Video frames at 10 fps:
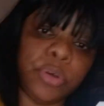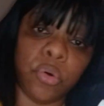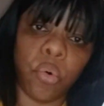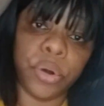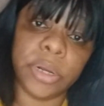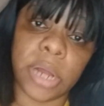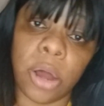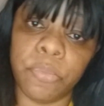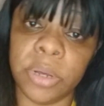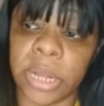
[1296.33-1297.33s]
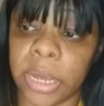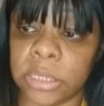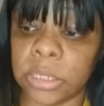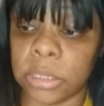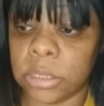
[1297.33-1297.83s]
recording, I'll be like
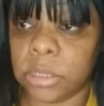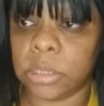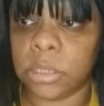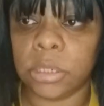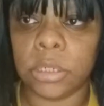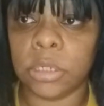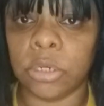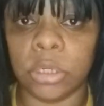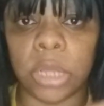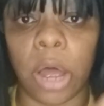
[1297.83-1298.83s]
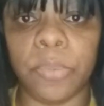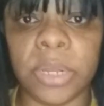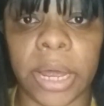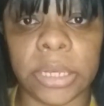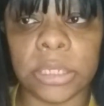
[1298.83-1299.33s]
this. I'll be
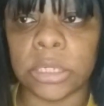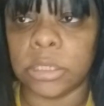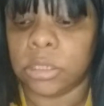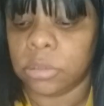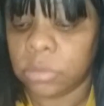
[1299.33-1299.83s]
like this.